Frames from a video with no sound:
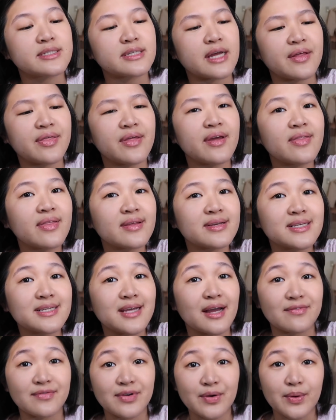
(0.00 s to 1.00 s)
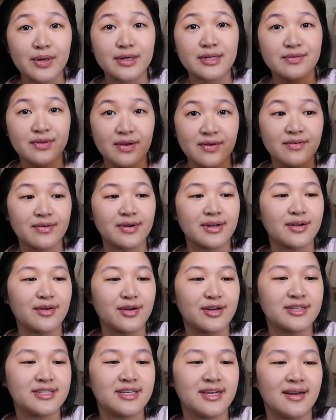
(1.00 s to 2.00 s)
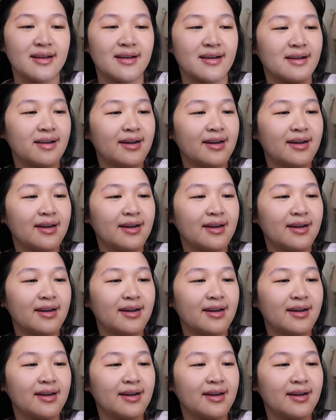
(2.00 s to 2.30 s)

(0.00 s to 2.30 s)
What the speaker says: I think this is everyone's favorite concealer.